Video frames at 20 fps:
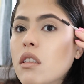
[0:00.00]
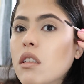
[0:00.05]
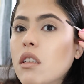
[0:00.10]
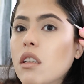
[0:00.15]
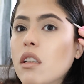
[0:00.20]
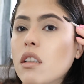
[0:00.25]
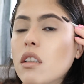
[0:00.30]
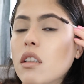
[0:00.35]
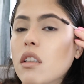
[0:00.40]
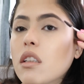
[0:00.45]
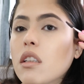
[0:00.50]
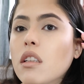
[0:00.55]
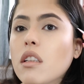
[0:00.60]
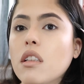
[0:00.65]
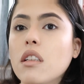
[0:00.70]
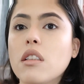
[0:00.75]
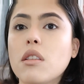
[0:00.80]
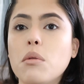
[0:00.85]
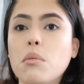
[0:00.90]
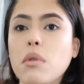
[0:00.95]
Huh,
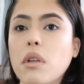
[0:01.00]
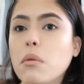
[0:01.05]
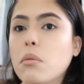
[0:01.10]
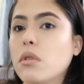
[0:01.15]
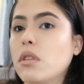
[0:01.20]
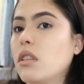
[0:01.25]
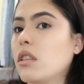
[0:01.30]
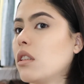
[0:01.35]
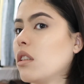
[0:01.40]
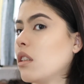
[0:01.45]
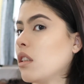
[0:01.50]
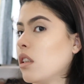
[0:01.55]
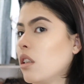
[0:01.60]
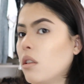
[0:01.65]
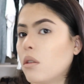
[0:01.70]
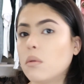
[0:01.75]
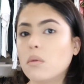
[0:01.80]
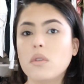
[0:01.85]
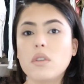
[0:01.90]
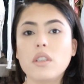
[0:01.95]
you probably
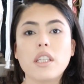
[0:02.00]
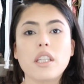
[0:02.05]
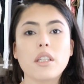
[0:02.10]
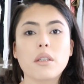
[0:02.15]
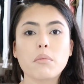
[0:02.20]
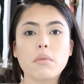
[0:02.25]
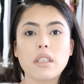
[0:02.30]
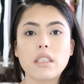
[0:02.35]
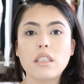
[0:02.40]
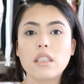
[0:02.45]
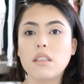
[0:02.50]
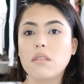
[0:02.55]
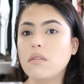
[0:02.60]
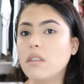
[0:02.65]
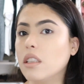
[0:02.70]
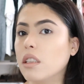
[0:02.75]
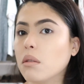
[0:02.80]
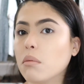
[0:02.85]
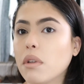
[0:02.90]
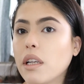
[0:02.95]
will hear my
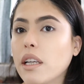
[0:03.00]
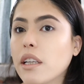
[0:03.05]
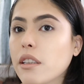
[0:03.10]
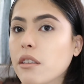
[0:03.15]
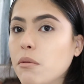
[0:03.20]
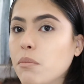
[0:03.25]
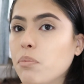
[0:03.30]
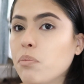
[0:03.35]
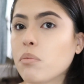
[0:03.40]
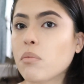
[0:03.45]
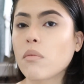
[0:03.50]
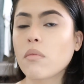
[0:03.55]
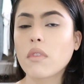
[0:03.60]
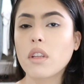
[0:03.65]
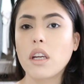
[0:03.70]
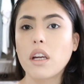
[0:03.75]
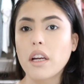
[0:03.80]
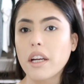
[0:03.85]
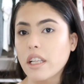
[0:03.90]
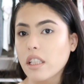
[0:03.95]
TV in the back.
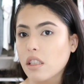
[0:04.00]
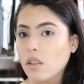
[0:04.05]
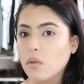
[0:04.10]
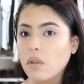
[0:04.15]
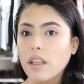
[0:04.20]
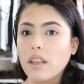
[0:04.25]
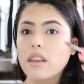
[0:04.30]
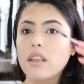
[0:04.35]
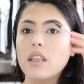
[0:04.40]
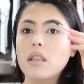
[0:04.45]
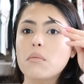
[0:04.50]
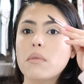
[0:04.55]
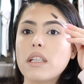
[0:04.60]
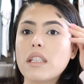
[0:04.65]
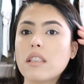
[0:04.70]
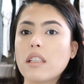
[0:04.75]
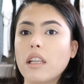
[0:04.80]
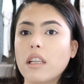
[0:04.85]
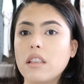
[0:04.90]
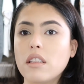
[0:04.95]
Alright, so I think
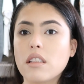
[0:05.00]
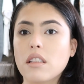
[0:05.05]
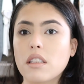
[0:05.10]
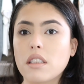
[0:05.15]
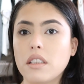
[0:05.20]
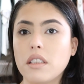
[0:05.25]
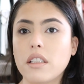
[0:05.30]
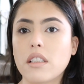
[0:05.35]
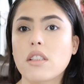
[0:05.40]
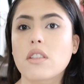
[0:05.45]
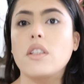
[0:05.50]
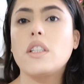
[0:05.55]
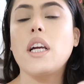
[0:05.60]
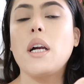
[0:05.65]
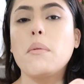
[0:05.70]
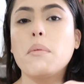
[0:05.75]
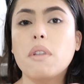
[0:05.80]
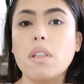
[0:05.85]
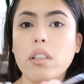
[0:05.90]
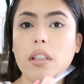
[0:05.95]
my tail is good. So
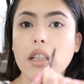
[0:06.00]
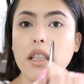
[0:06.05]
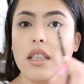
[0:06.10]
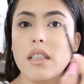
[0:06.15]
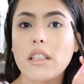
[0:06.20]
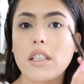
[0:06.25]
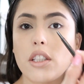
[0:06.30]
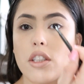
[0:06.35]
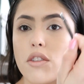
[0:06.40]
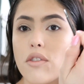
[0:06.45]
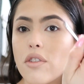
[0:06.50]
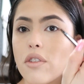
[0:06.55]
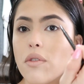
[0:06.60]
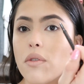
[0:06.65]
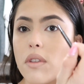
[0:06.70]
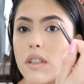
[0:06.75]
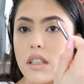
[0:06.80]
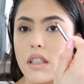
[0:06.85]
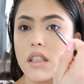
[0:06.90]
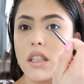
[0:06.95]
now I'm going to continue to
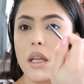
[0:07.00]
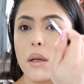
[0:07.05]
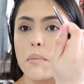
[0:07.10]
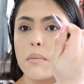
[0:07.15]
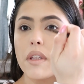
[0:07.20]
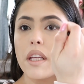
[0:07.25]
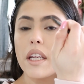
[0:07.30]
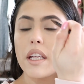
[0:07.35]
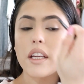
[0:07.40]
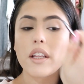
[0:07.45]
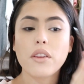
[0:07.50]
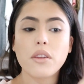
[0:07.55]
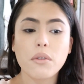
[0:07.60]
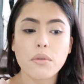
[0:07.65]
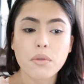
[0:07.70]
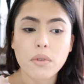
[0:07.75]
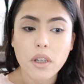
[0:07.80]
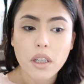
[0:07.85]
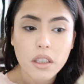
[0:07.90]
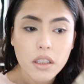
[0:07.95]
do the same thing in the
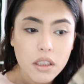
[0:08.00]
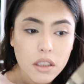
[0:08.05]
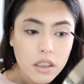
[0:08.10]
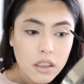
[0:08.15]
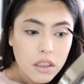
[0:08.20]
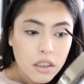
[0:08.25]
front.